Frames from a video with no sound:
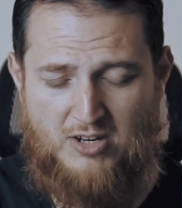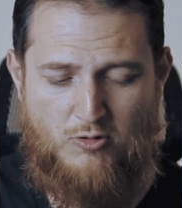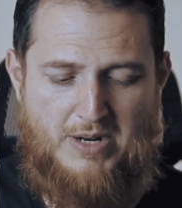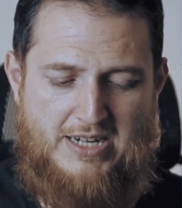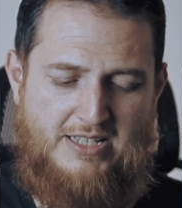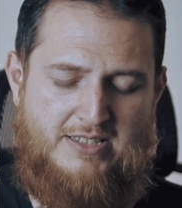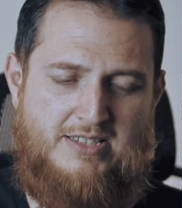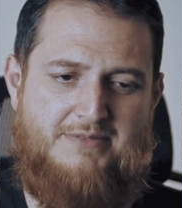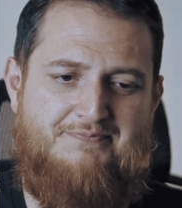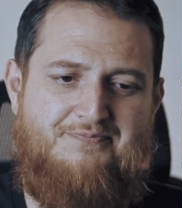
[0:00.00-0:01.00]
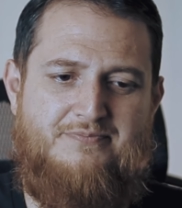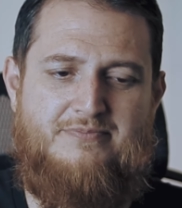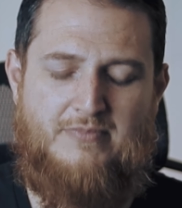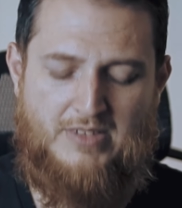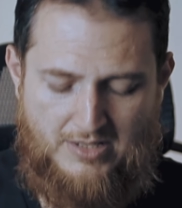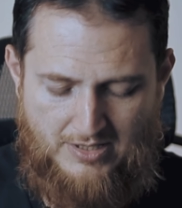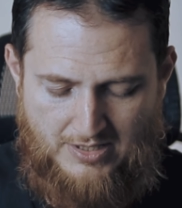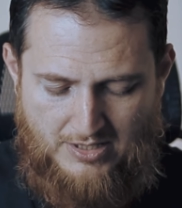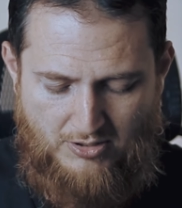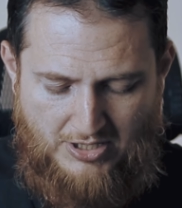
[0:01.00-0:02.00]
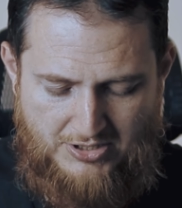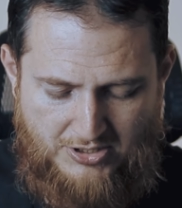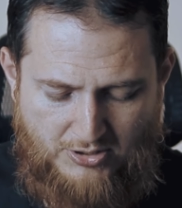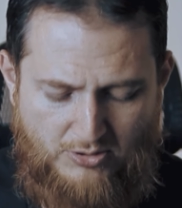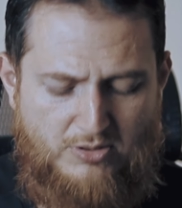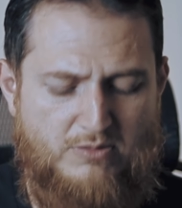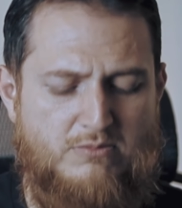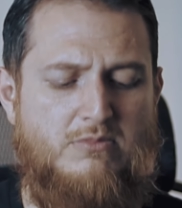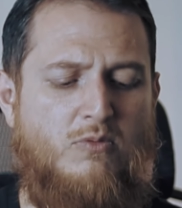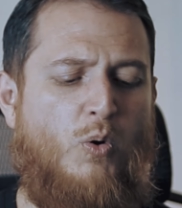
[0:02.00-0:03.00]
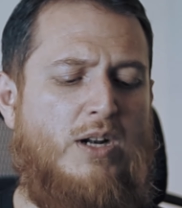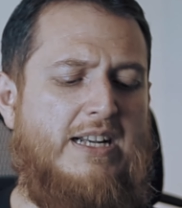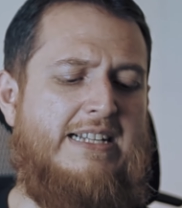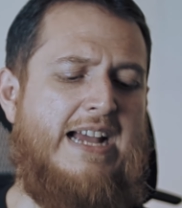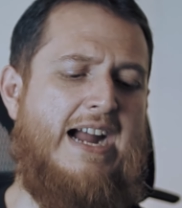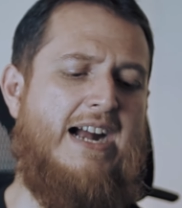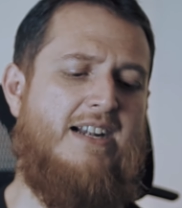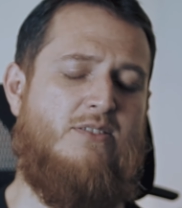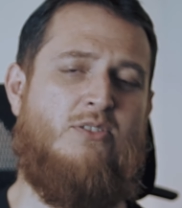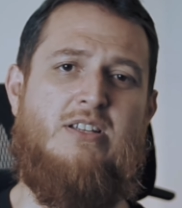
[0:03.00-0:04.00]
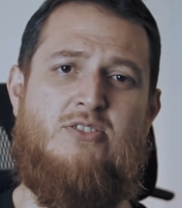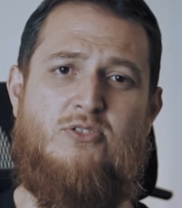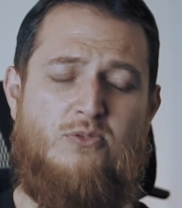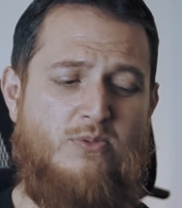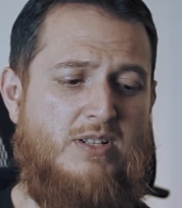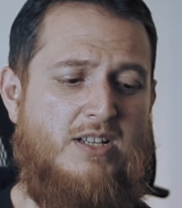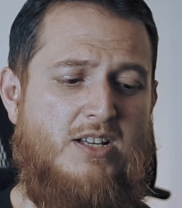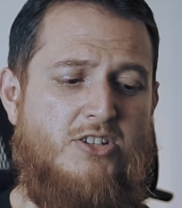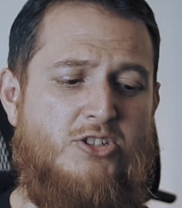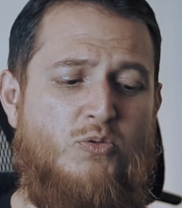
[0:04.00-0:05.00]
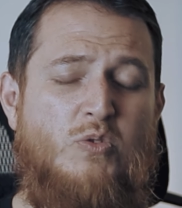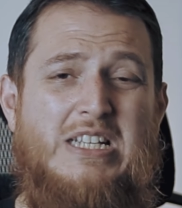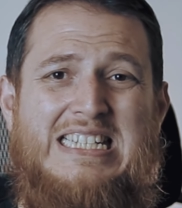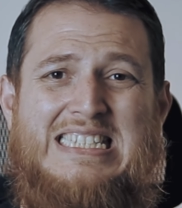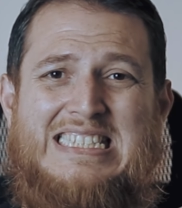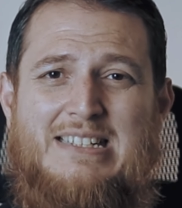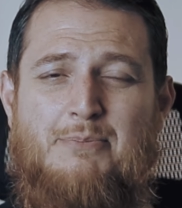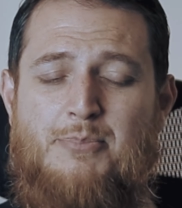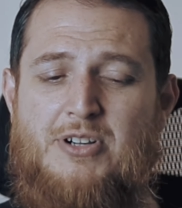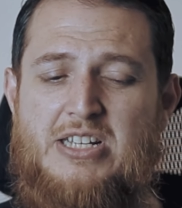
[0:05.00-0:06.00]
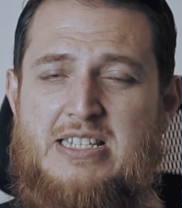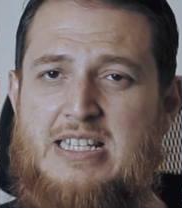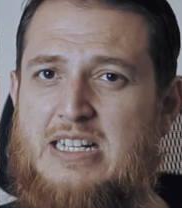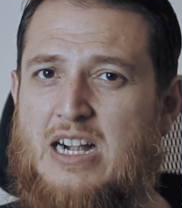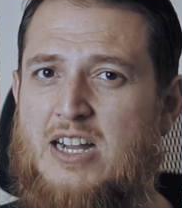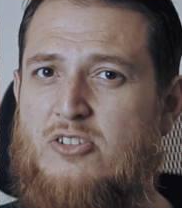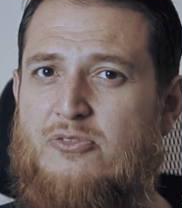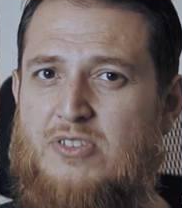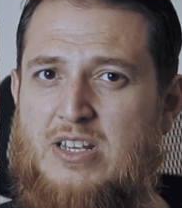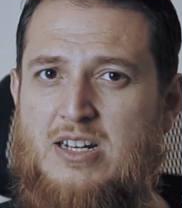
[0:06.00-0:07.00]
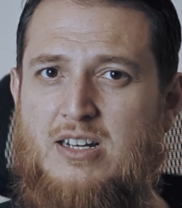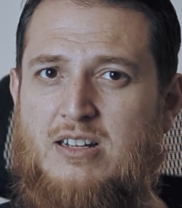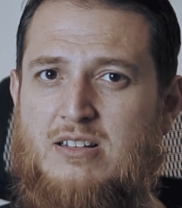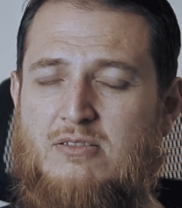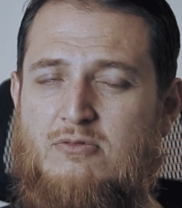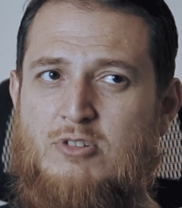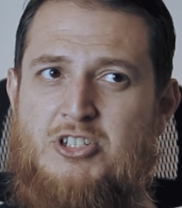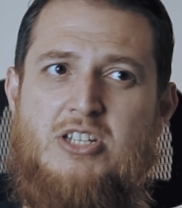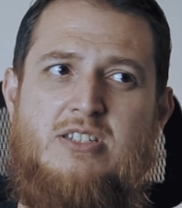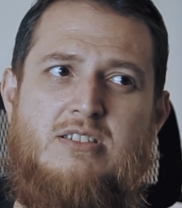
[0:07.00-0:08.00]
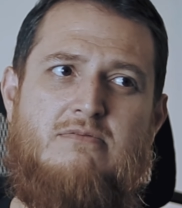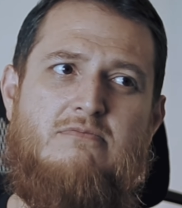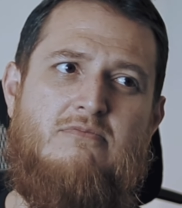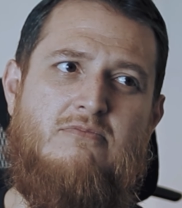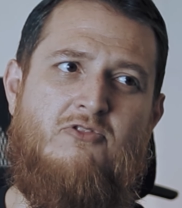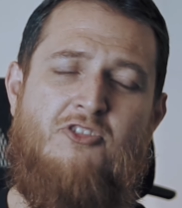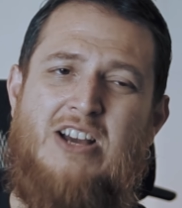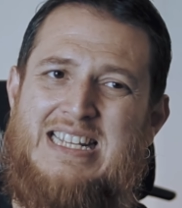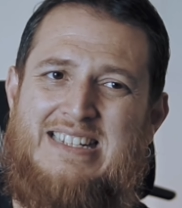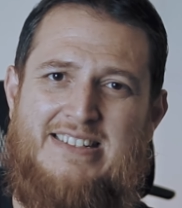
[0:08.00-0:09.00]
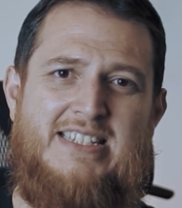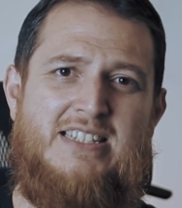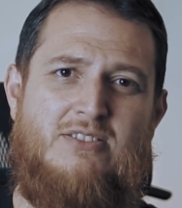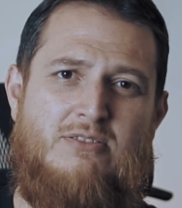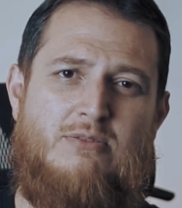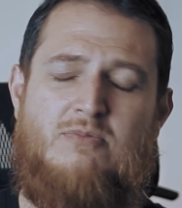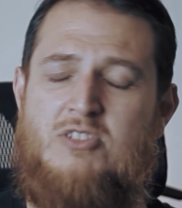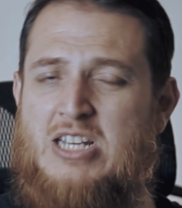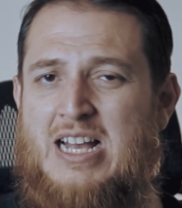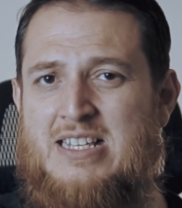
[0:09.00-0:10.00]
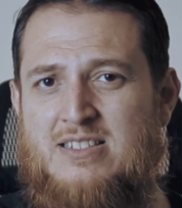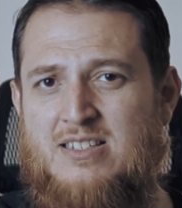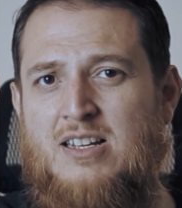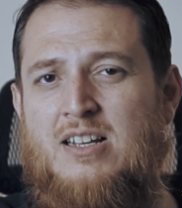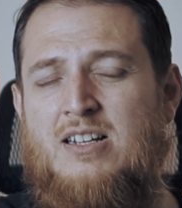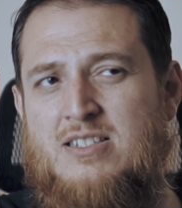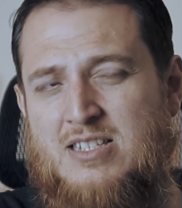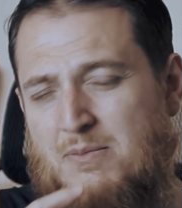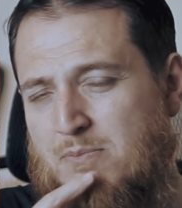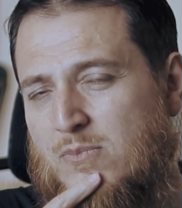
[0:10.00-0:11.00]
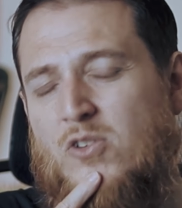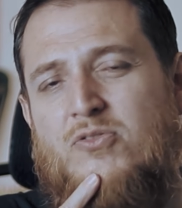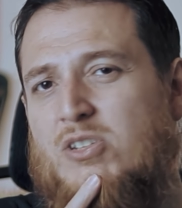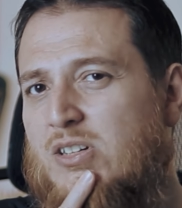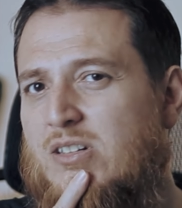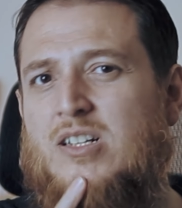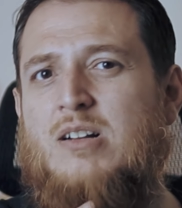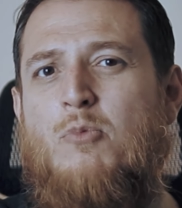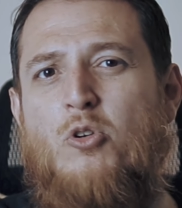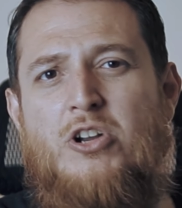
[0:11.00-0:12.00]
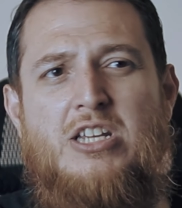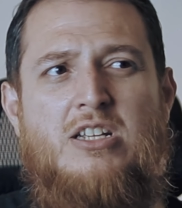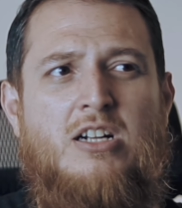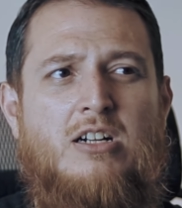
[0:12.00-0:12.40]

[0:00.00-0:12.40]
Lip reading: Aromatics. Okay, so what it had, okay, so sweet, breezy kind of feel, which is very rare, which has some of the Cambodian